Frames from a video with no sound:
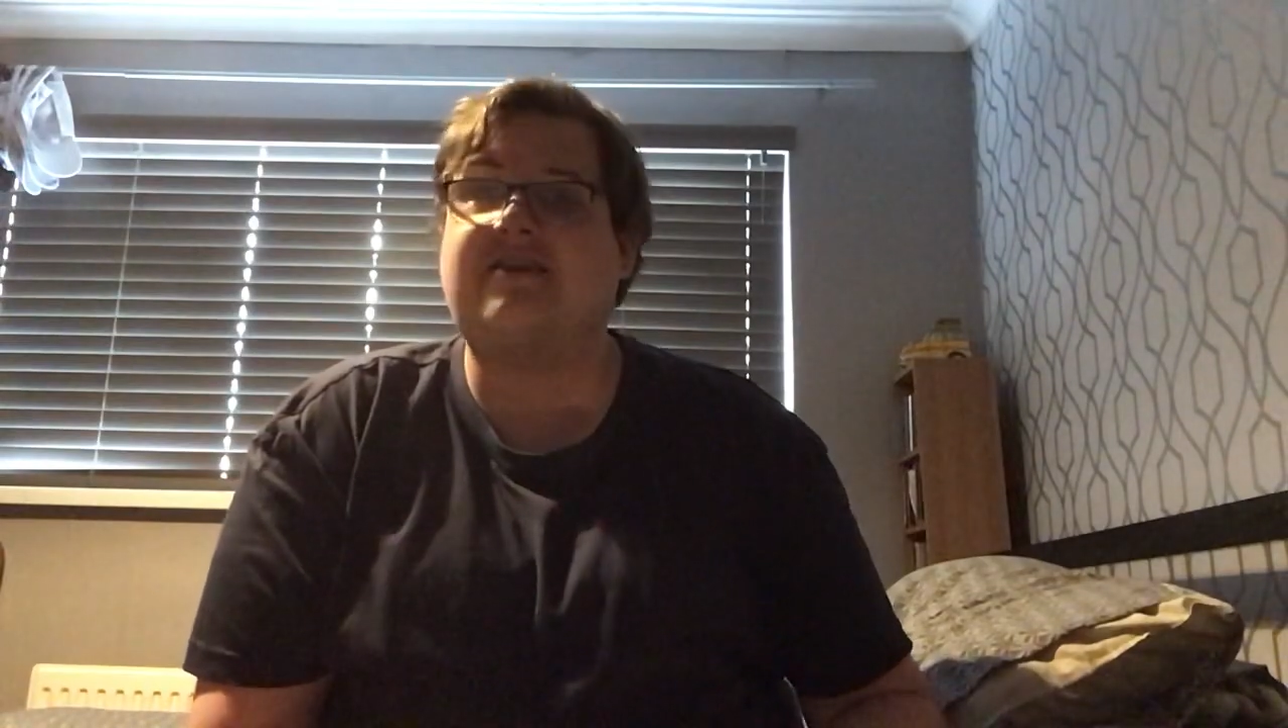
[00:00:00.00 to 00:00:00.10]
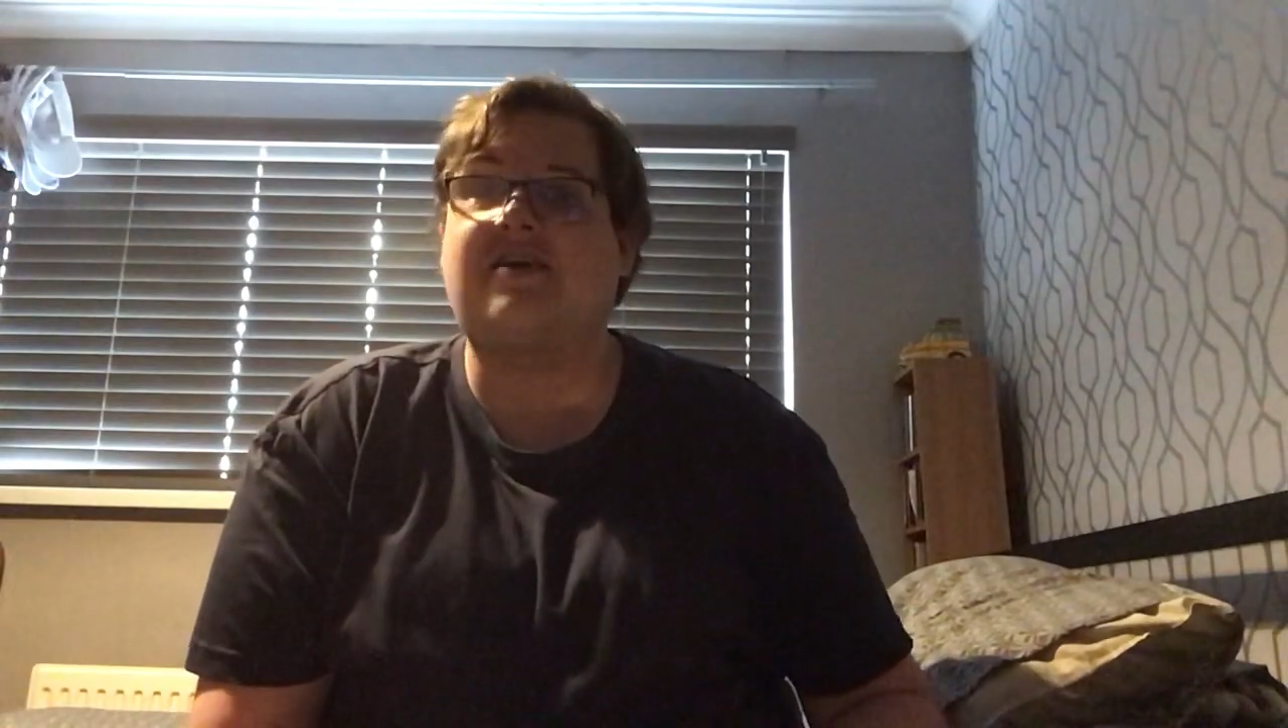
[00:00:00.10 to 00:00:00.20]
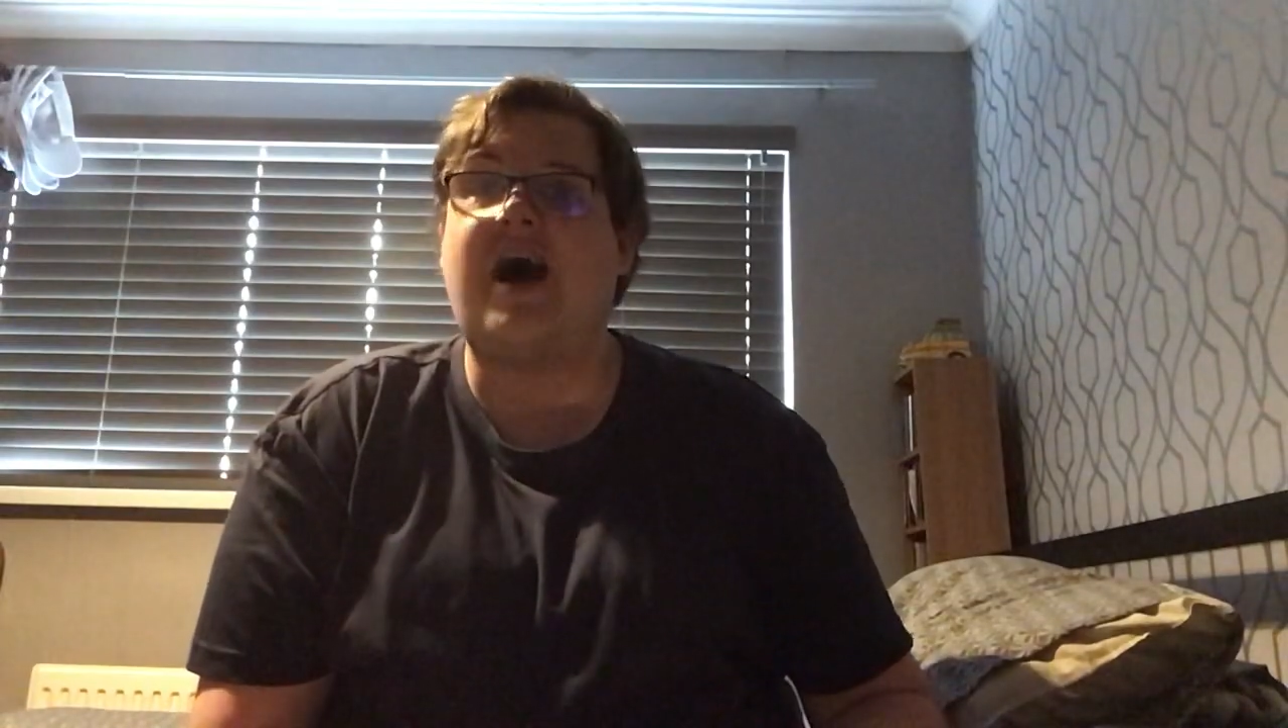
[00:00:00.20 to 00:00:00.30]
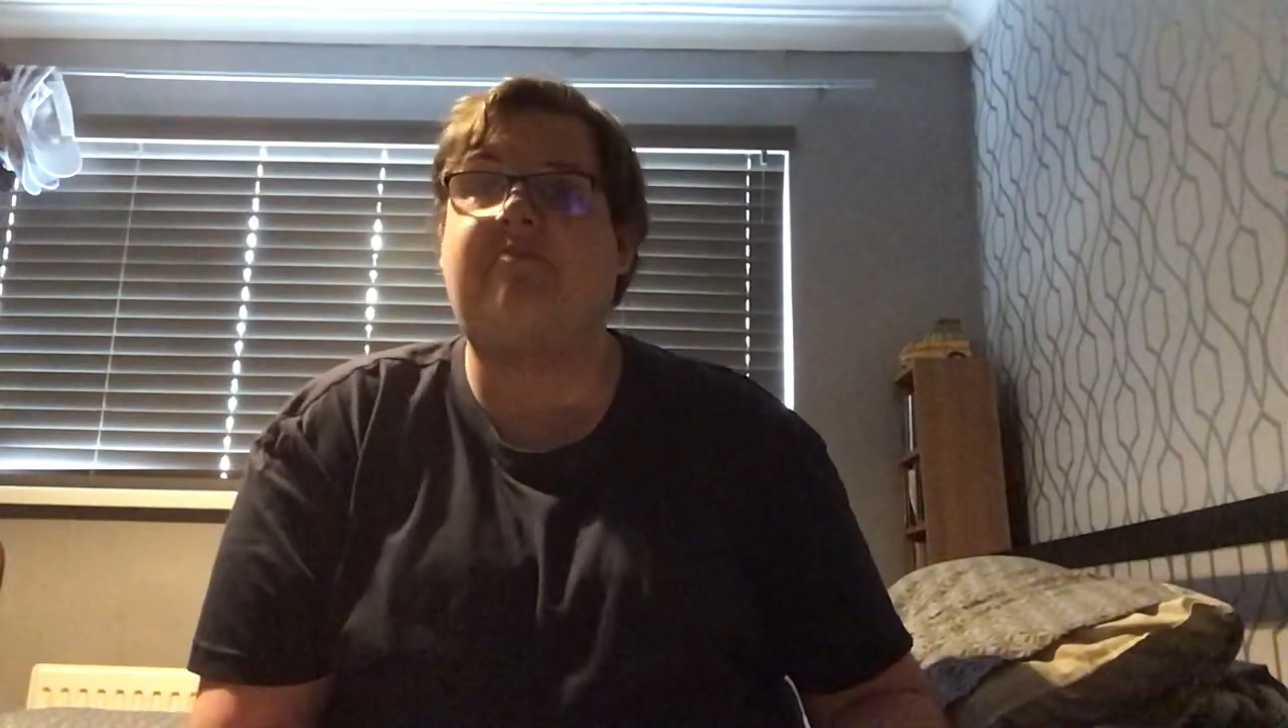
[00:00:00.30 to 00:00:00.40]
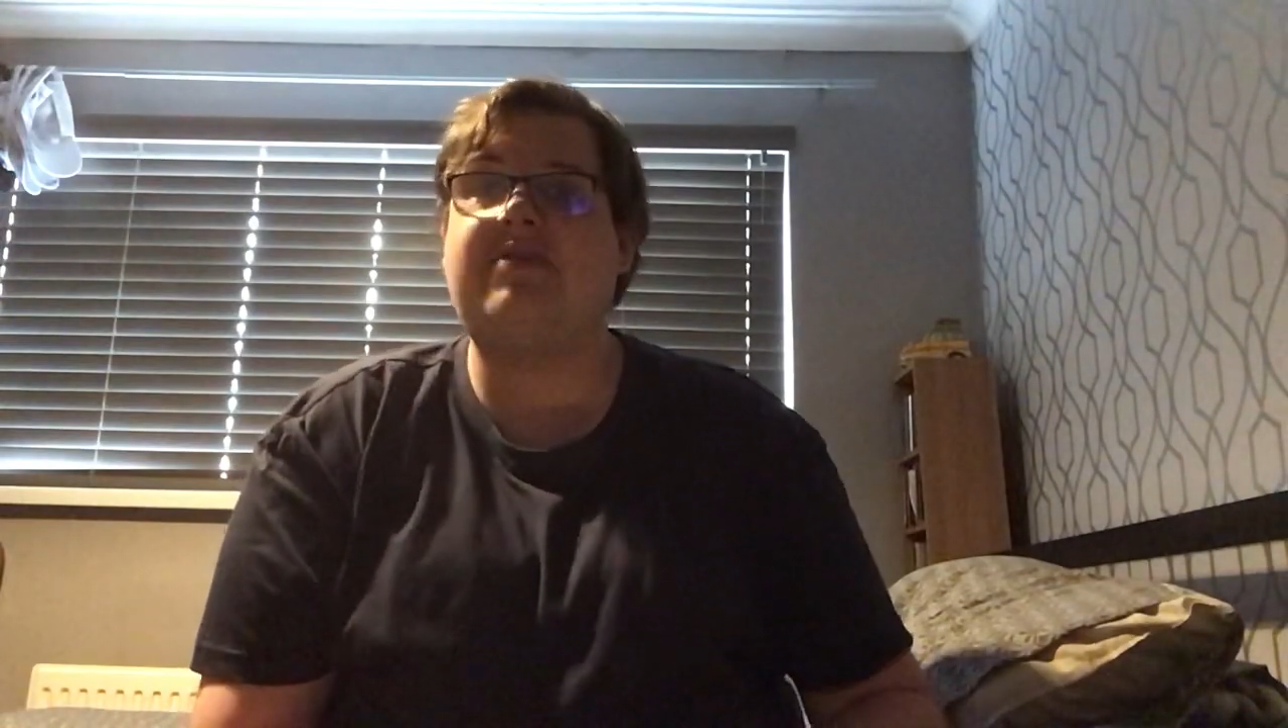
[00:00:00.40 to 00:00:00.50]

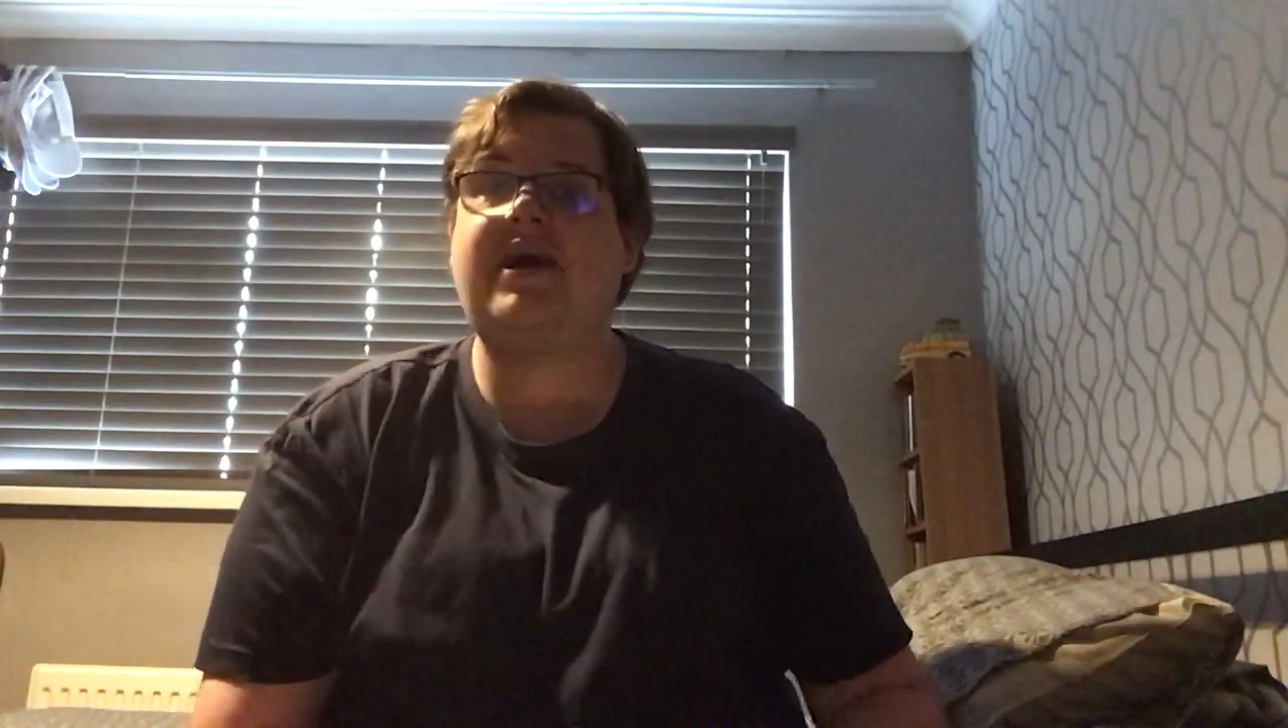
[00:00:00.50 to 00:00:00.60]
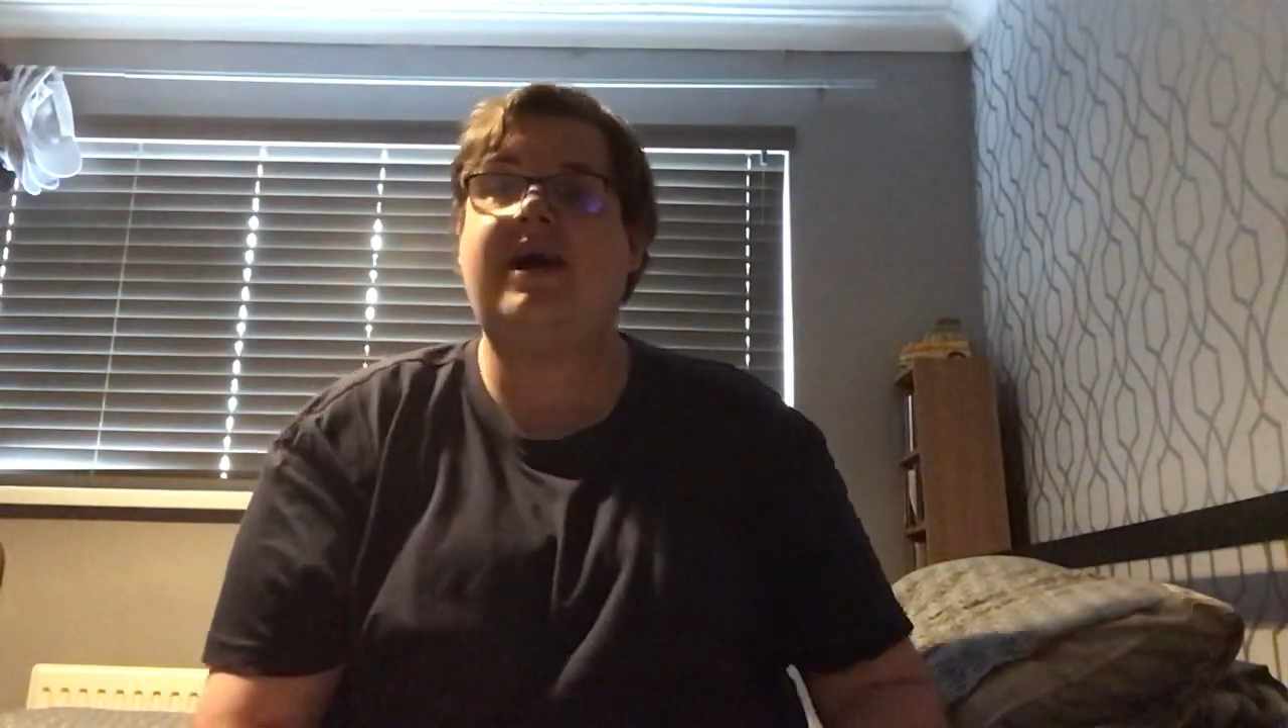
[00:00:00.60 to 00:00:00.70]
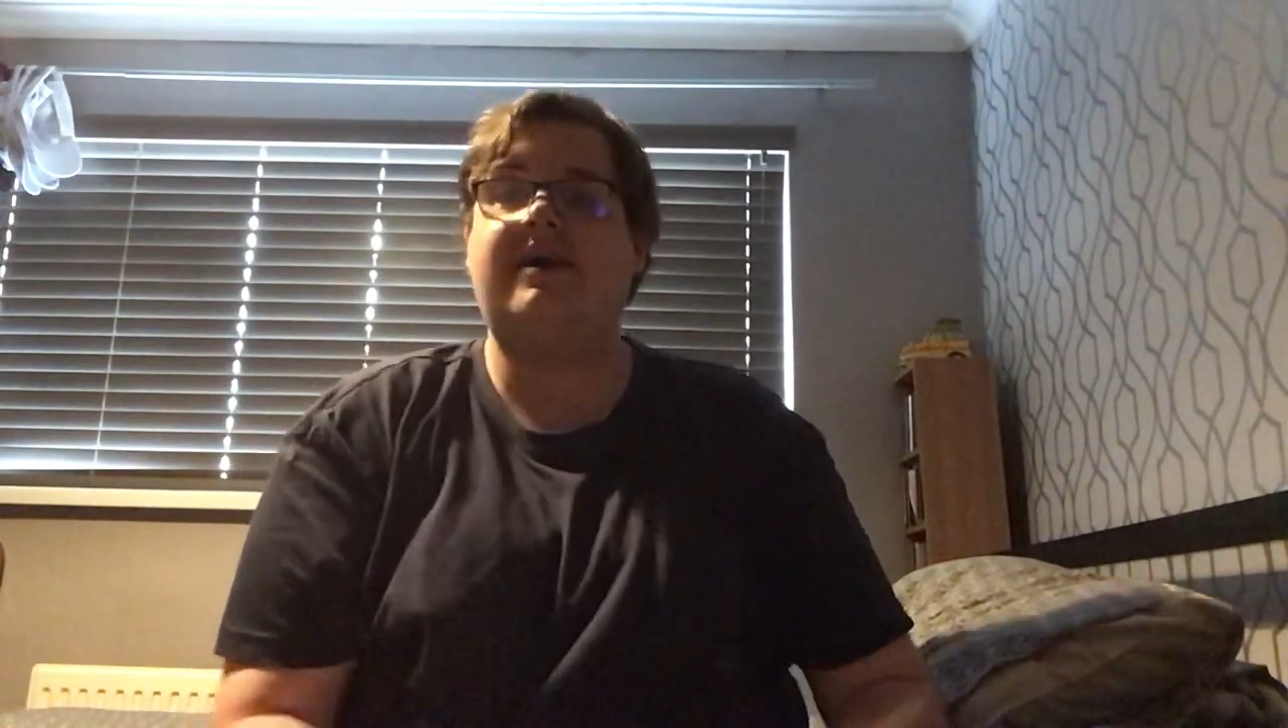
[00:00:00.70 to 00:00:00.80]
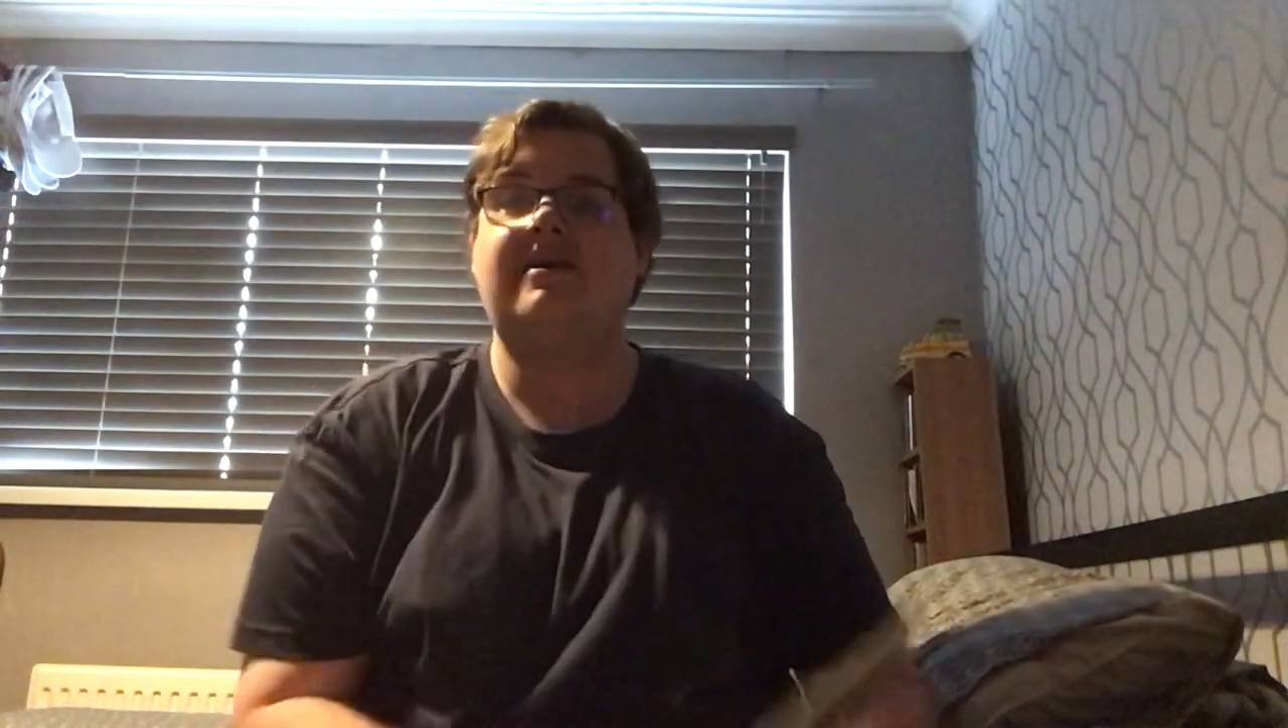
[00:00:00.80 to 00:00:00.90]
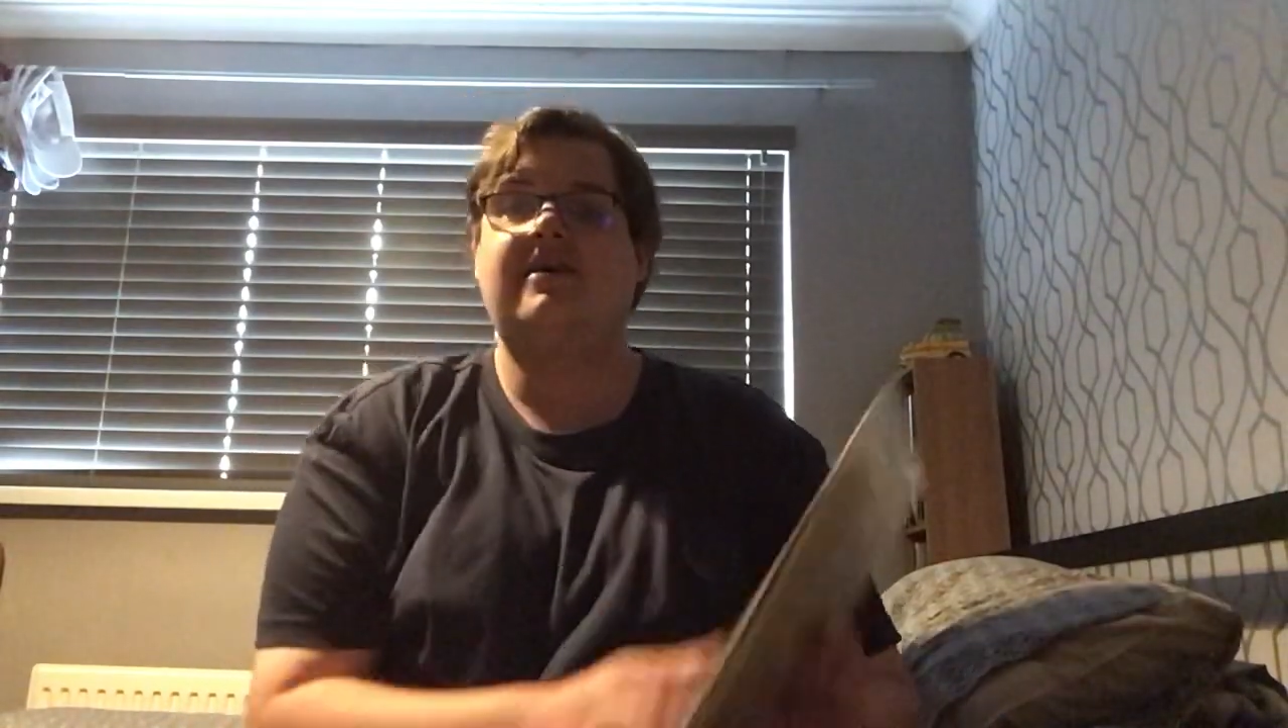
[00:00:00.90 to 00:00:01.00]
guitar player.